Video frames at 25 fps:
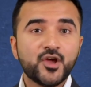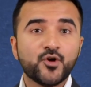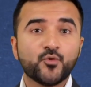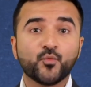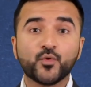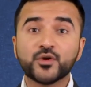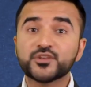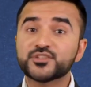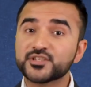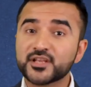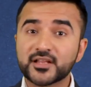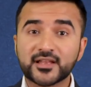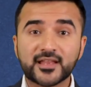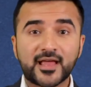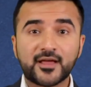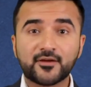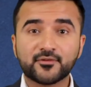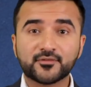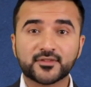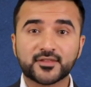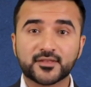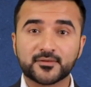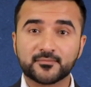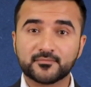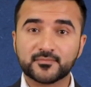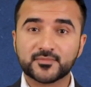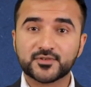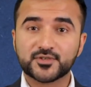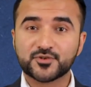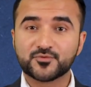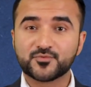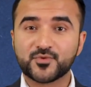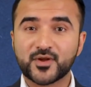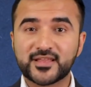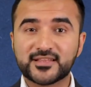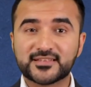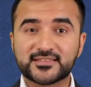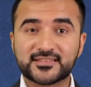which allowed them to
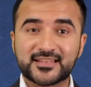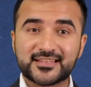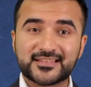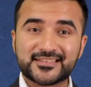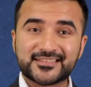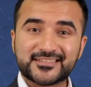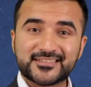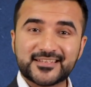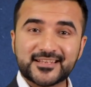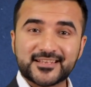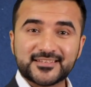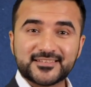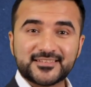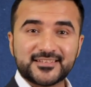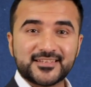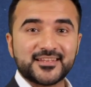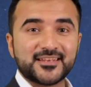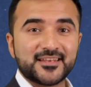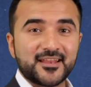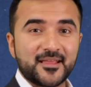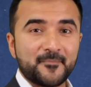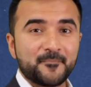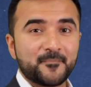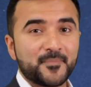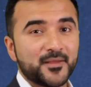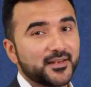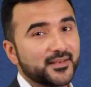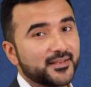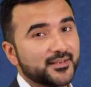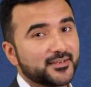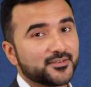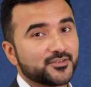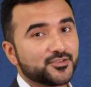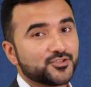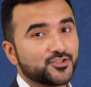raise $16 billion.